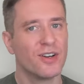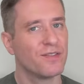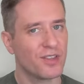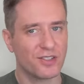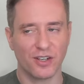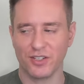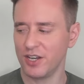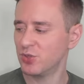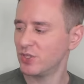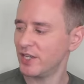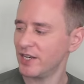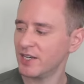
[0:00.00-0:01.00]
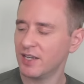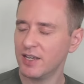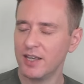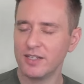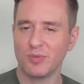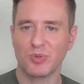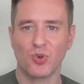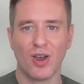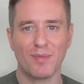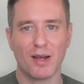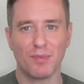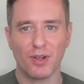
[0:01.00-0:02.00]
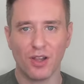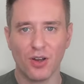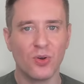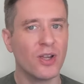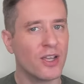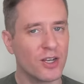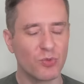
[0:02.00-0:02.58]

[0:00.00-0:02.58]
If that sounds interesting, hit subscribe down below.